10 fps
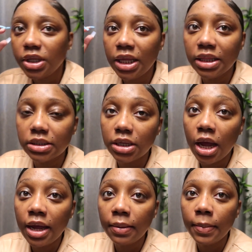the
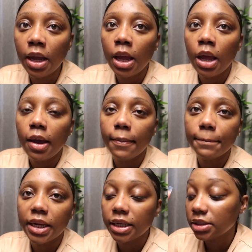time
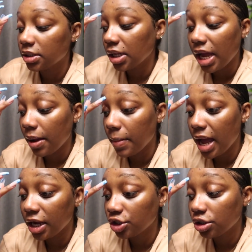but I'm
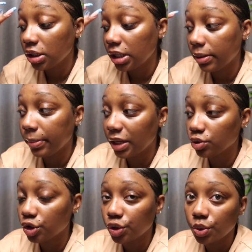actually
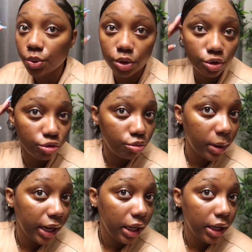about to do
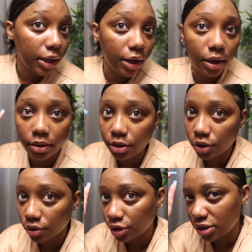my hair, you
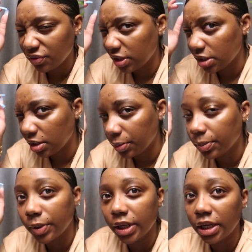know, just fix it up a
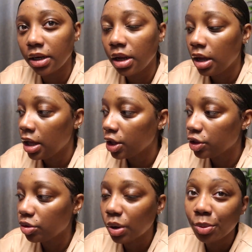bit,
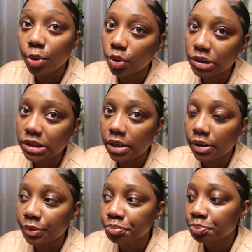throw on a
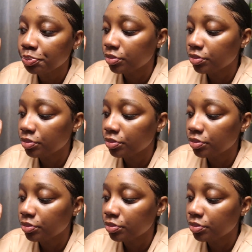ponytail,